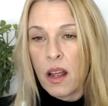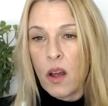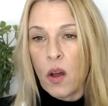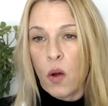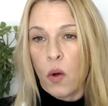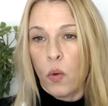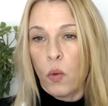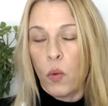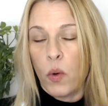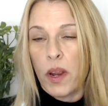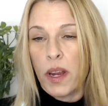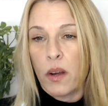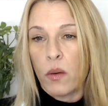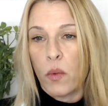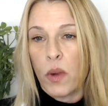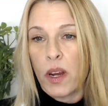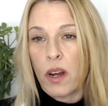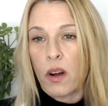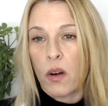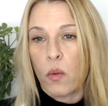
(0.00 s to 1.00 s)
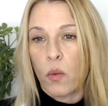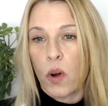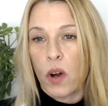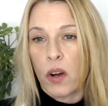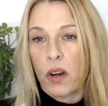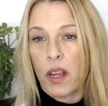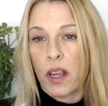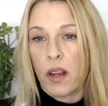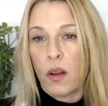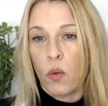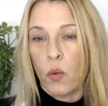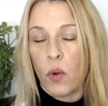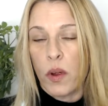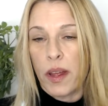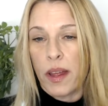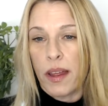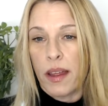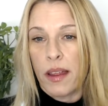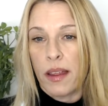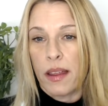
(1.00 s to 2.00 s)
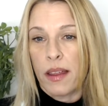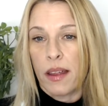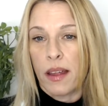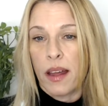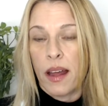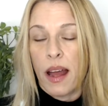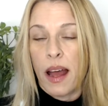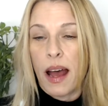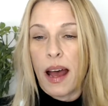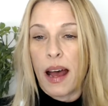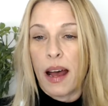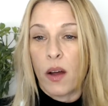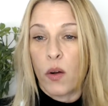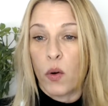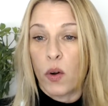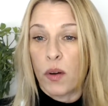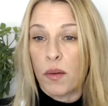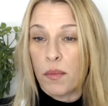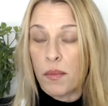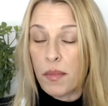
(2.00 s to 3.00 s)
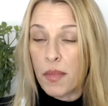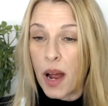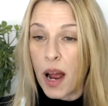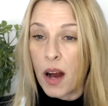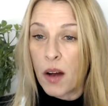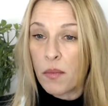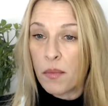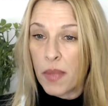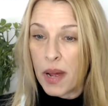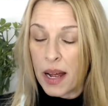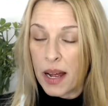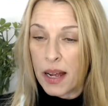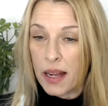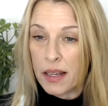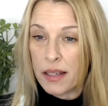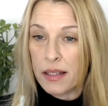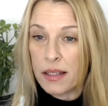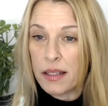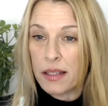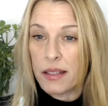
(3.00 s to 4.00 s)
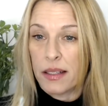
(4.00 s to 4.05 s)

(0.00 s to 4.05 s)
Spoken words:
When we are working with our mind,